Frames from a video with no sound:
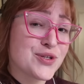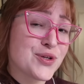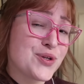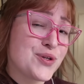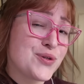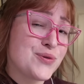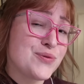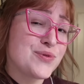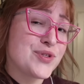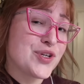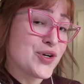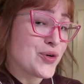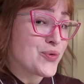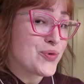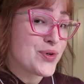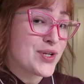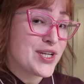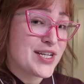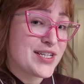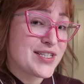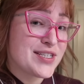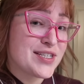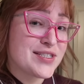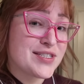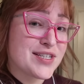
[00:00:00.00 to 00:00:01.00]
So you don't
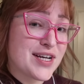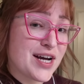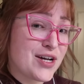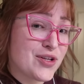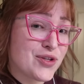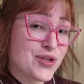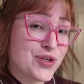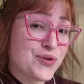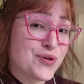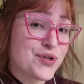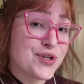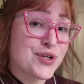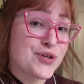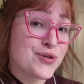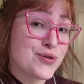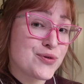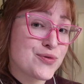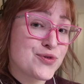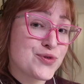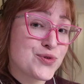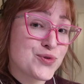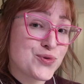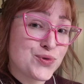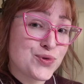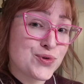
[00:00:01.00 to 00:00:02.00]
need to download a new
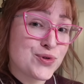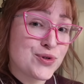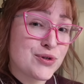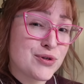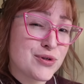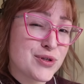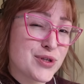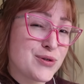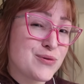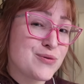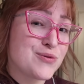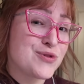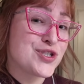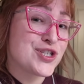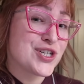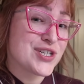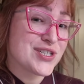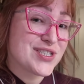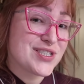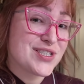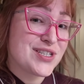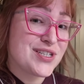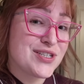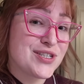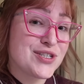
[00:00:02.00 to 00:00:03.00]
tool. You
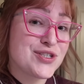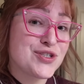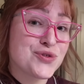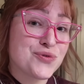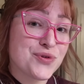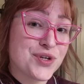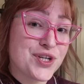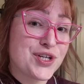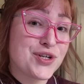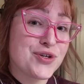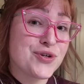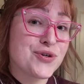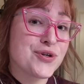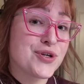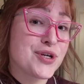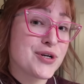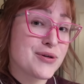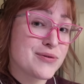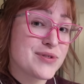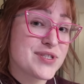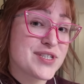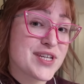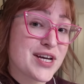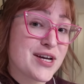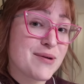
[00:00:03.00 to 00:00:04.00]
just need to treat your
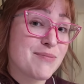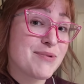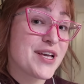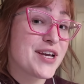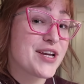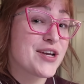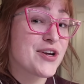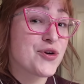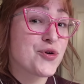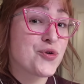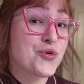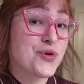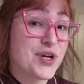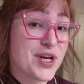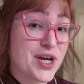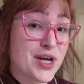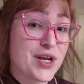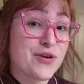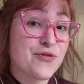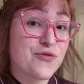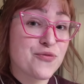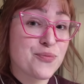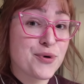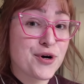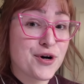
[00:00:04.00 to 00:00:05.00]
notes app like a
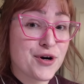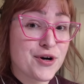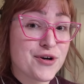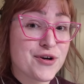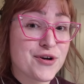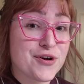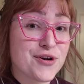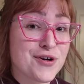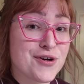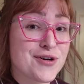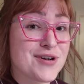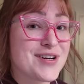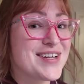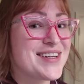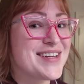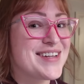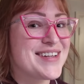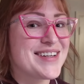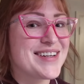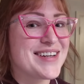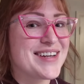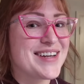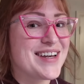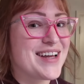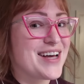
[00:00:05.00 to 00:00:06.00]
creative partner
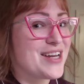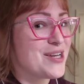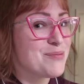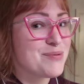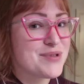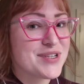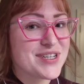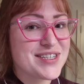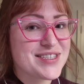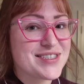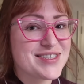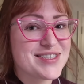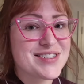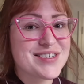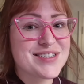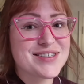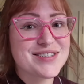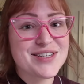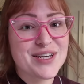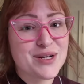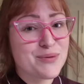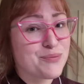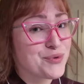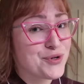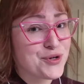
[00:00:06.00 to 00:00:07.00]
not a place to
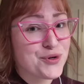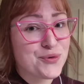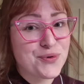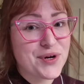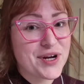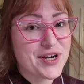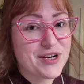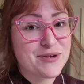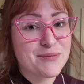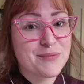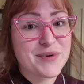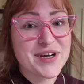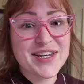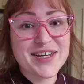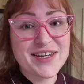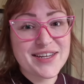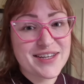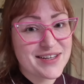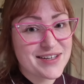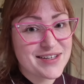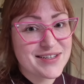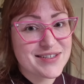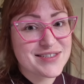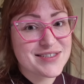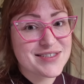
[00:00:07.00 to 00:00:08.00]
dump your random
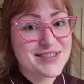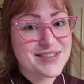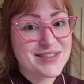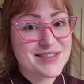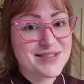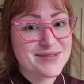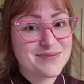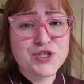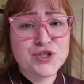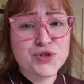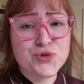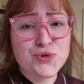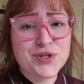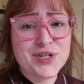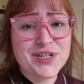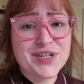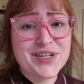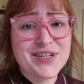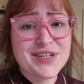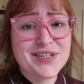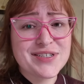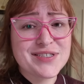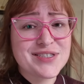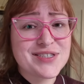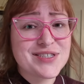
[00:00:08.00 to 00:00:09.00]
ideas. The
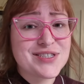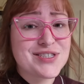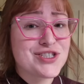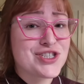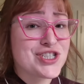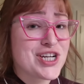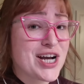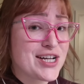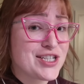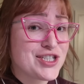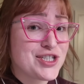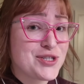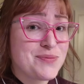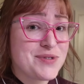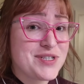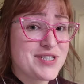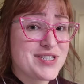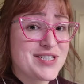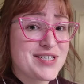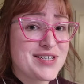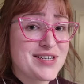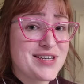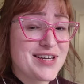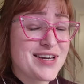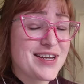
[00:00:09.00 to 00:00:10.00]
shortcuts,
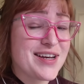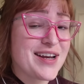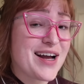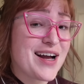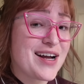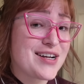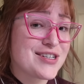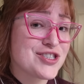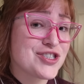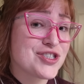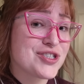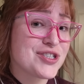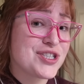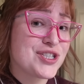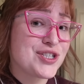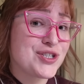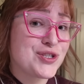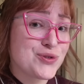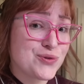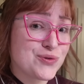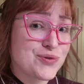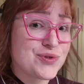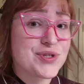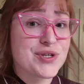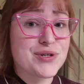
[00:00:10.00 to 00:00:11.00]
ChatGPT can actually
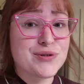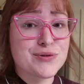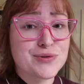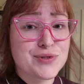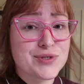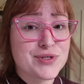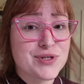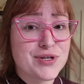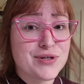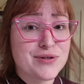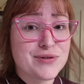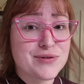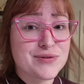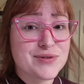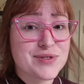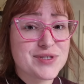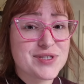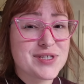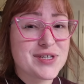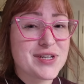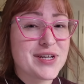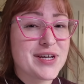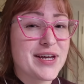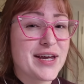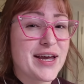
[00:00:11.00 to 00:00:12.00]
use those
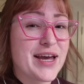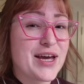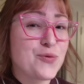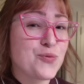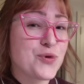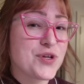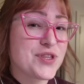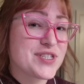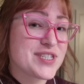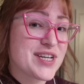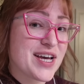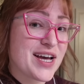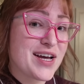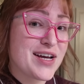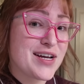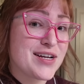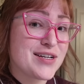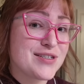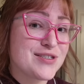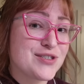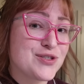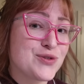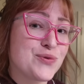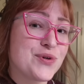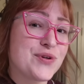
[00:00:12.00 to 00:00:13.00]
notes. And with
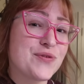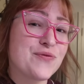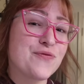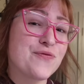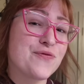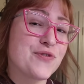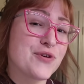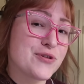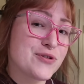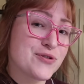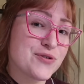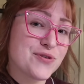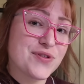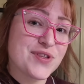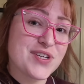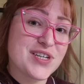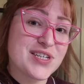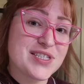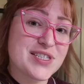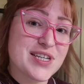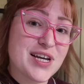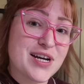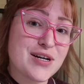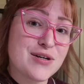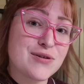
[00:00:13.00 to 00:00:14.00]
tags, you can filter
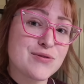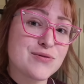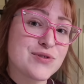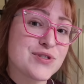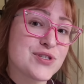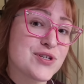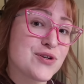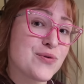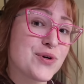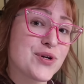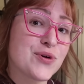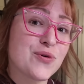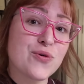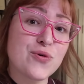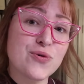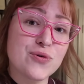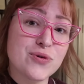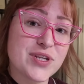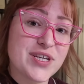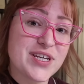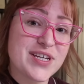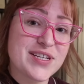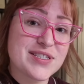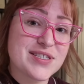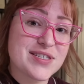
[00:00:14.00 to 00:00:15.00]
things out so it
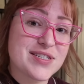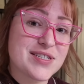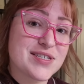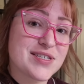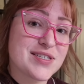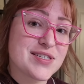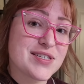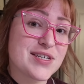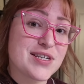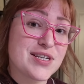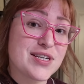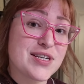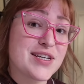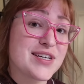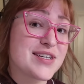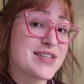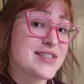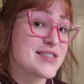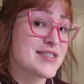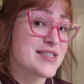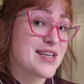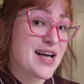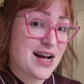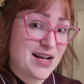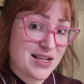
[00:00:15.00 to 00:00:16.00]
only gets to see
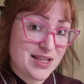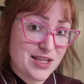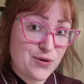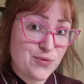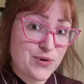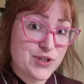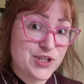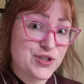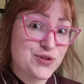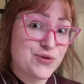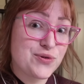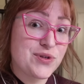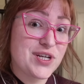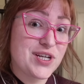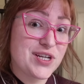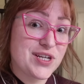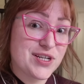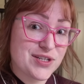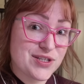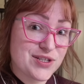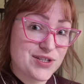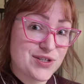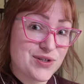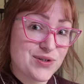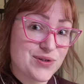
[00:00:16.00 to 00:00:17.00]
exactly what you need
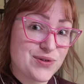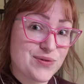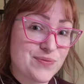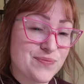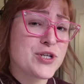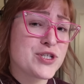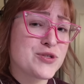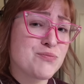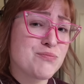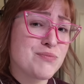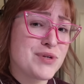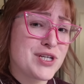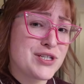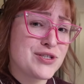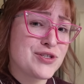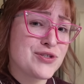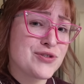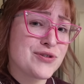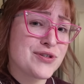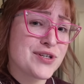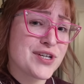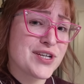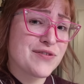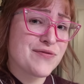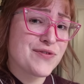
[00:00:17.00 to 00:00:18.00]
it to, which means
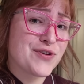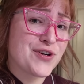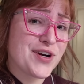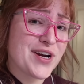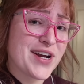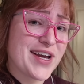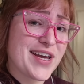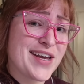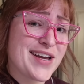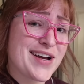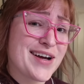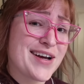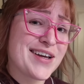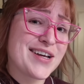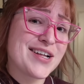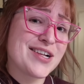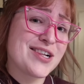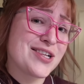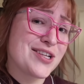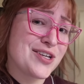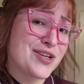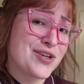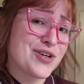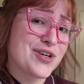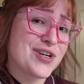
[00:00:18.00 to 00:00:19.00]
you'll give your AI
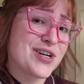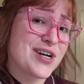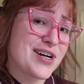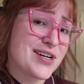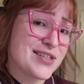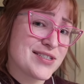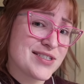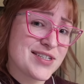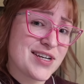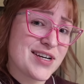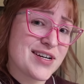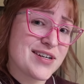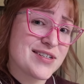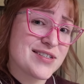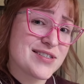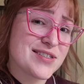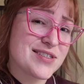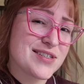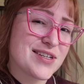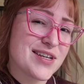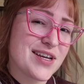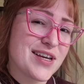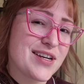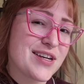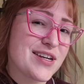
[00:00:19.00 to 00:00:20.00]
clear
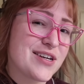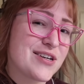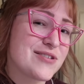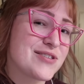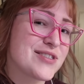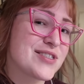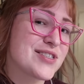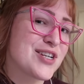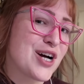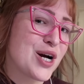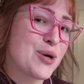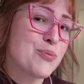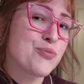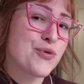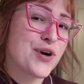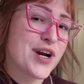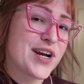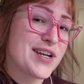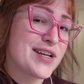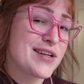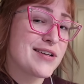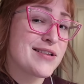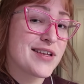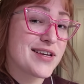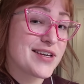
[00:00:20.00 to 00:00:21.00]
context and it'll stop
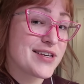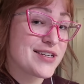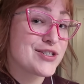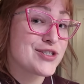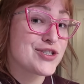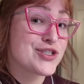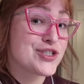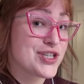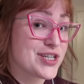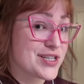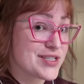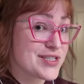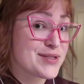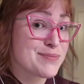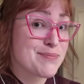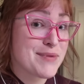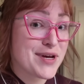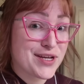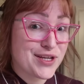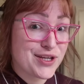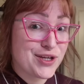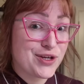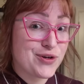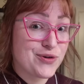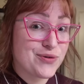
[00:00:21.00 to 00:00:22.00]
writing like it just
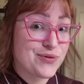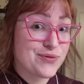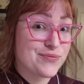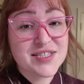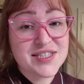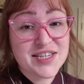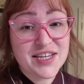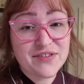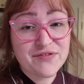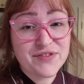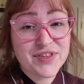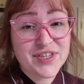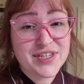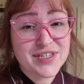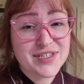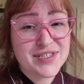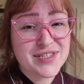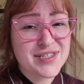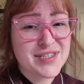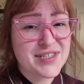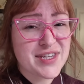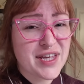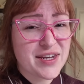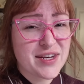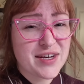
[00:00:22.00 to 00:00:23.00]
met you. Save this,
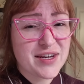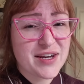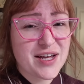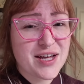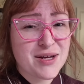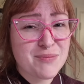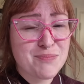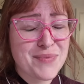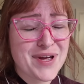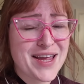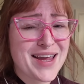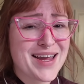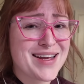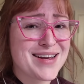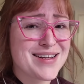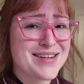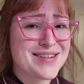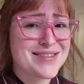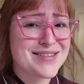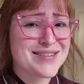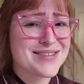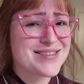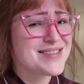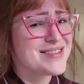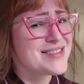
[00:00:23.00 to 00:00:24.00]
set it up,
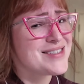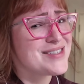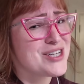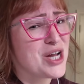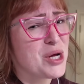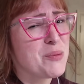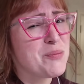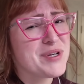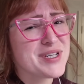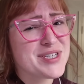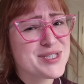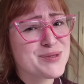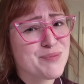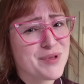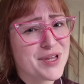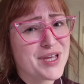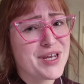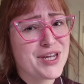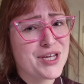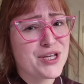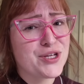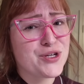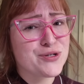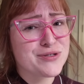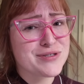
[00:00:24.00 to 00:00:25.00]
and stop
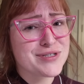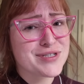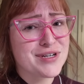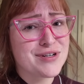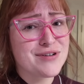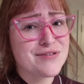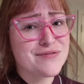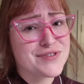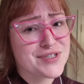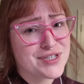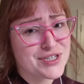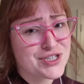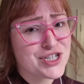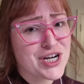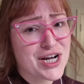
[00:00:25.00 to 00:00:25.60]
explaining yourself to